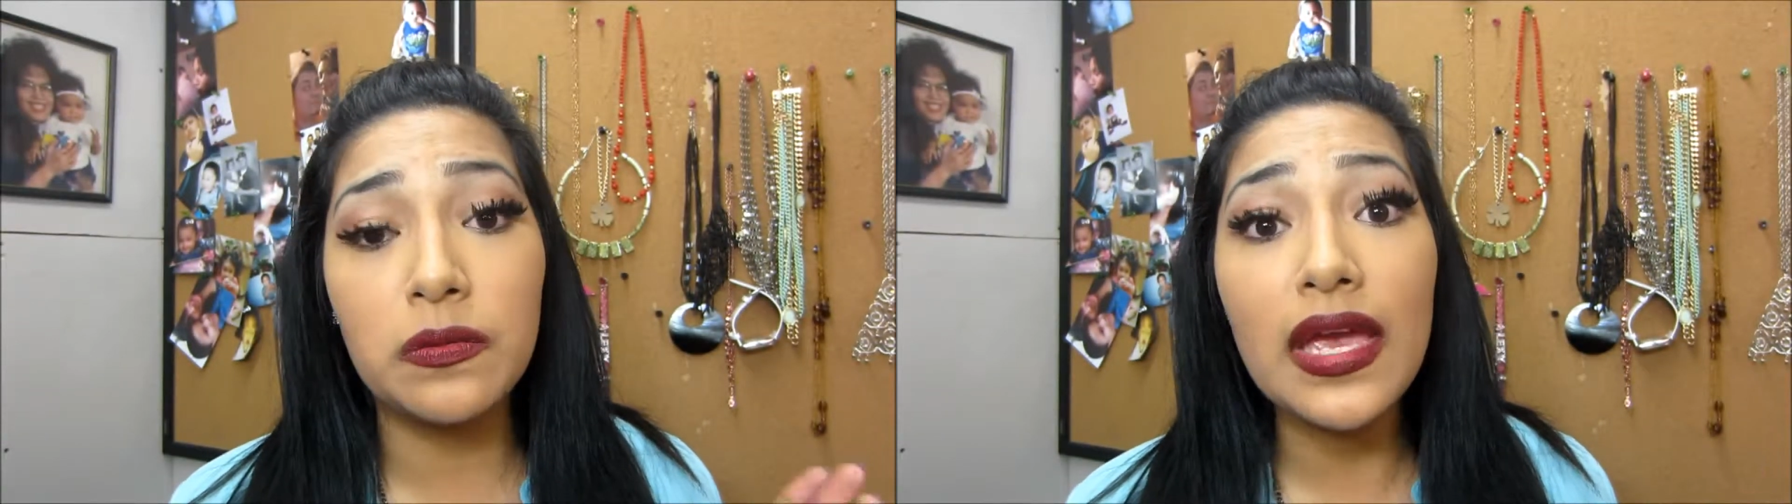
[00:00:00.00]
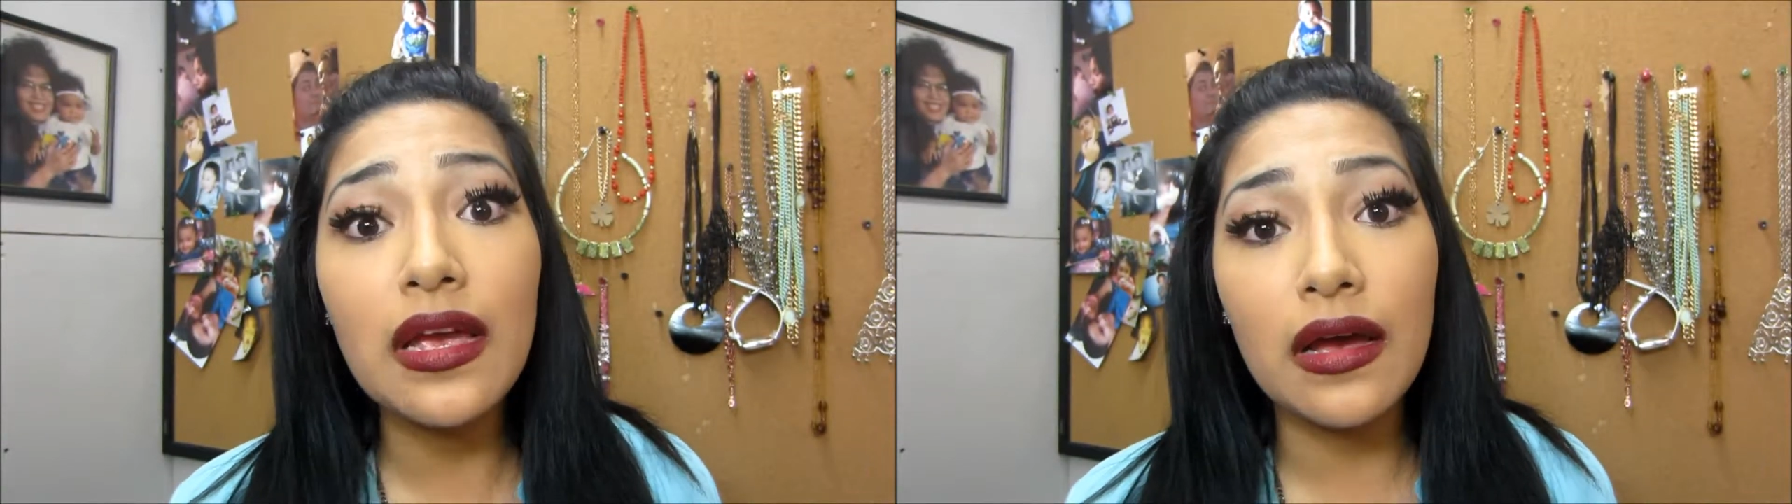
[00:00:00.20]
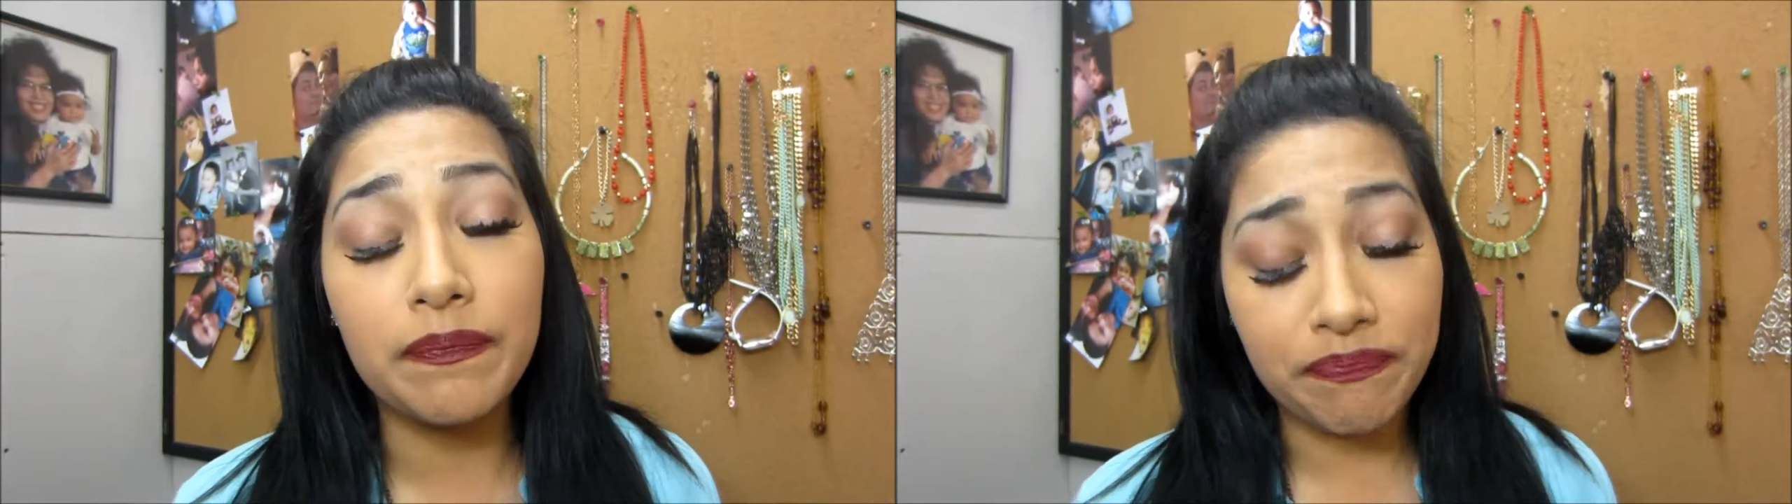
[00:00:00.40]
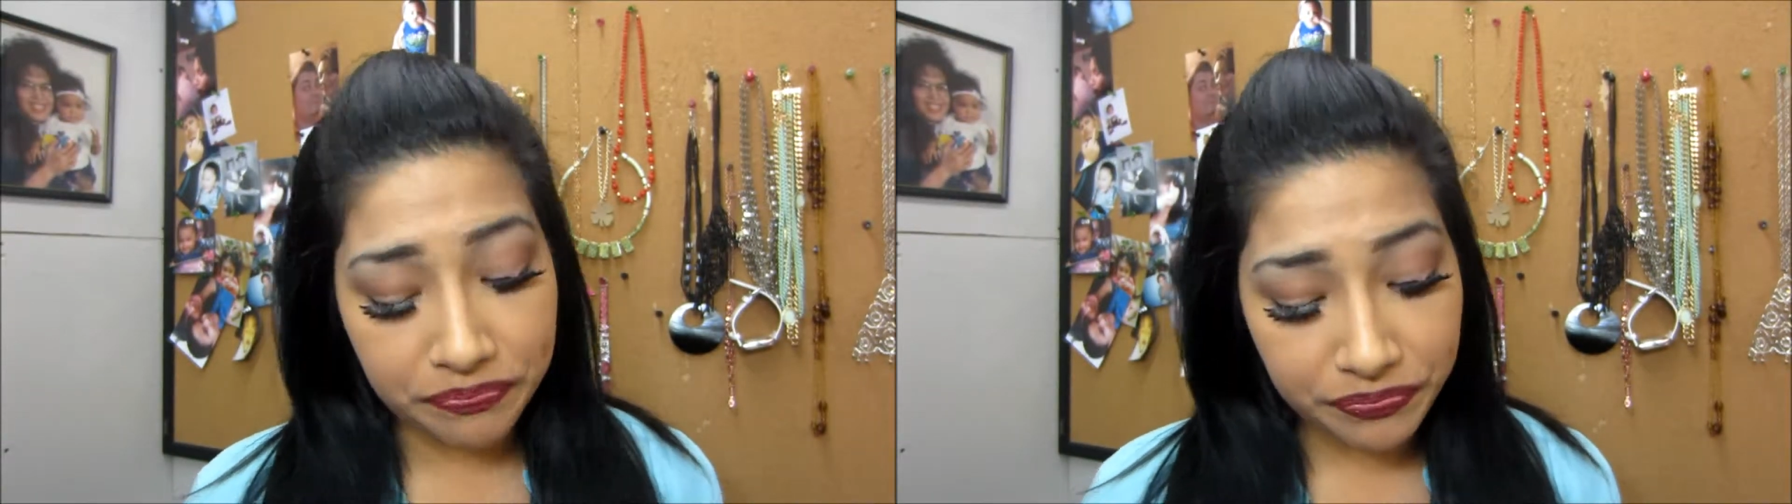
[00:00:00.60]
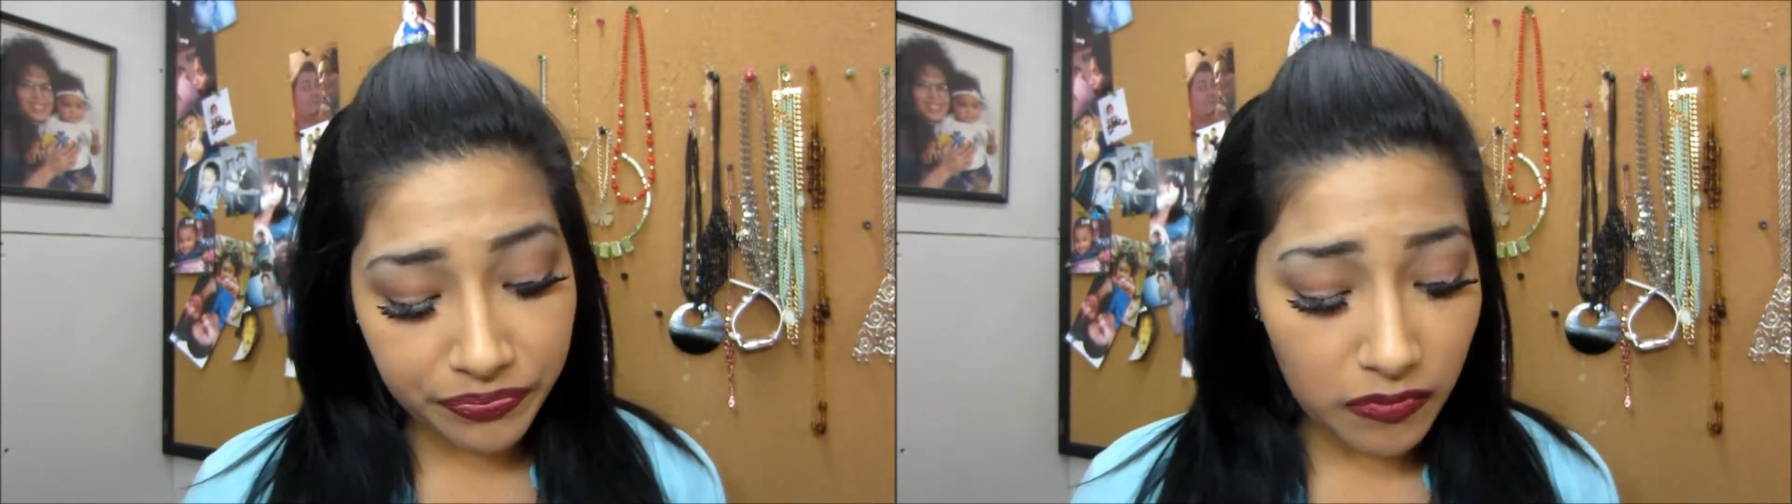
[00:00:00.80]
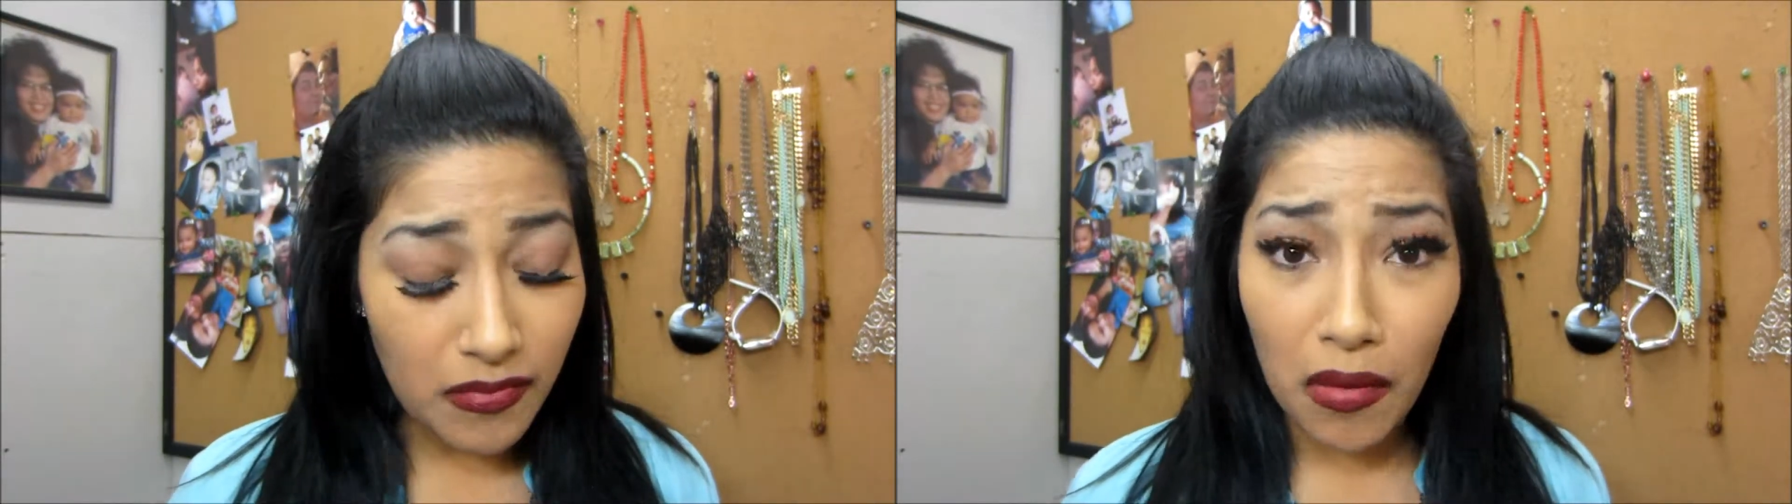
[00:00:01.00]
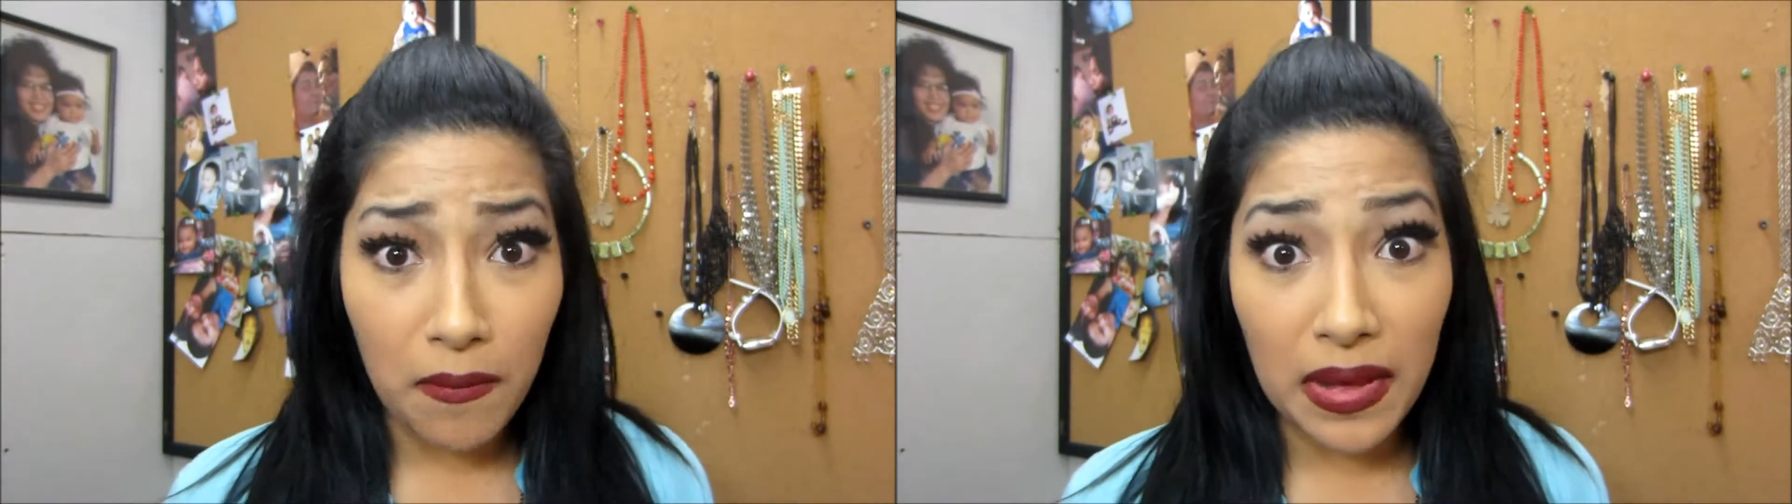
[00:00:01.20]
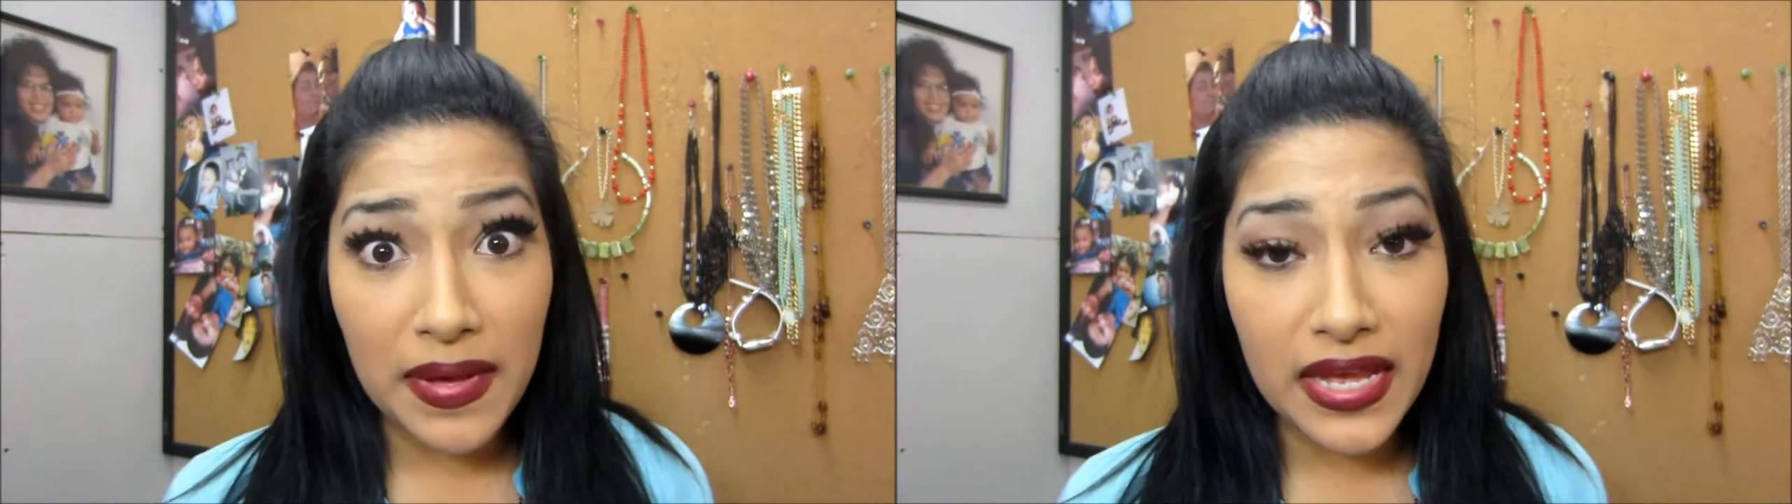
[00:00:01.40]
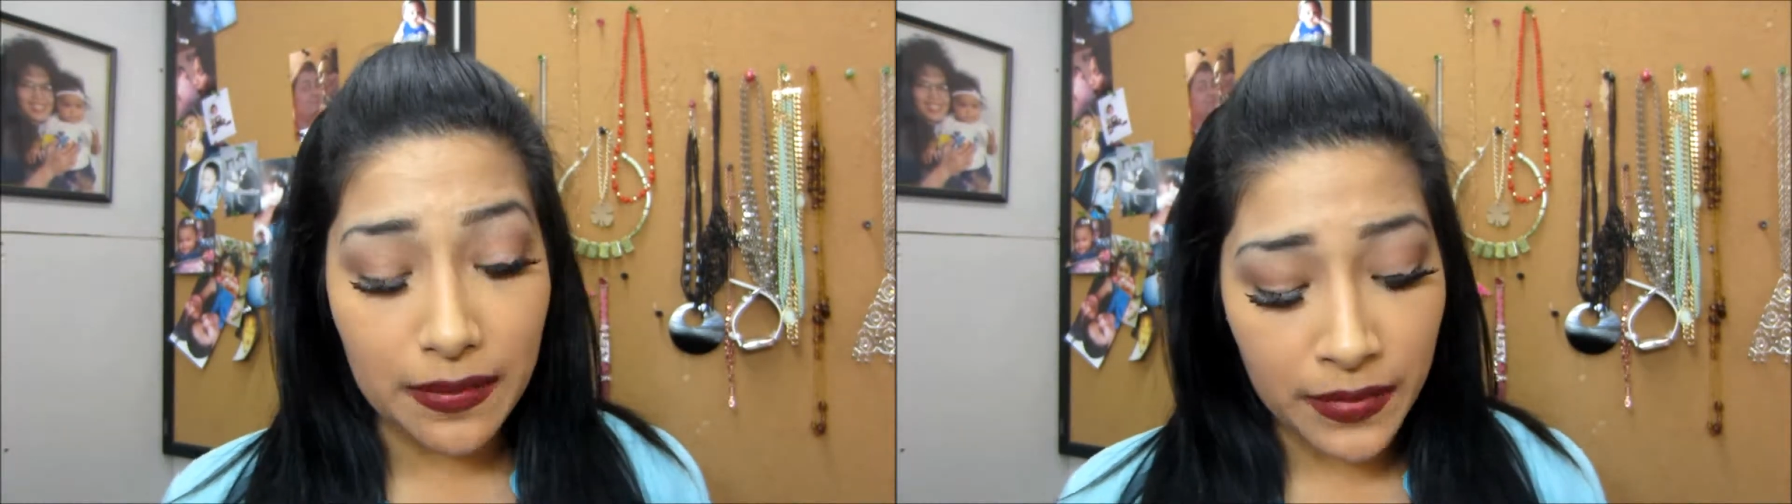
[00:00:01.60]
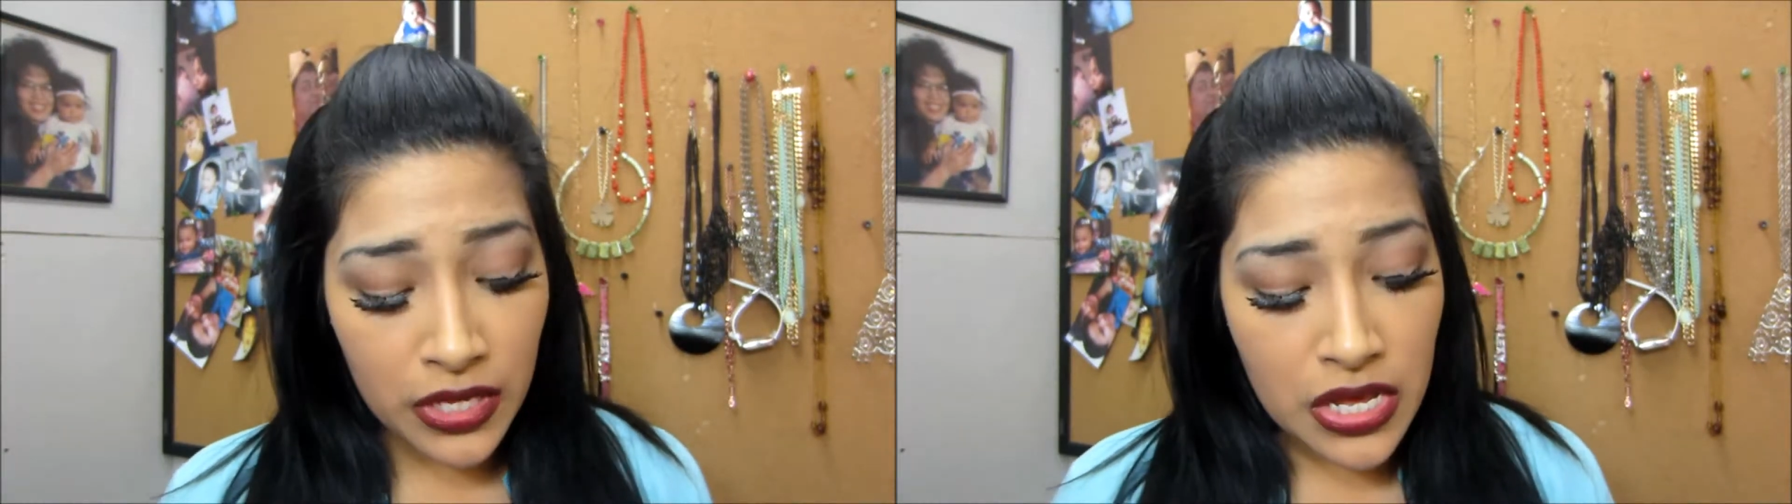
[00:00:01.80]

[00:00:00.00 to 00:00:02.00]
my makeup?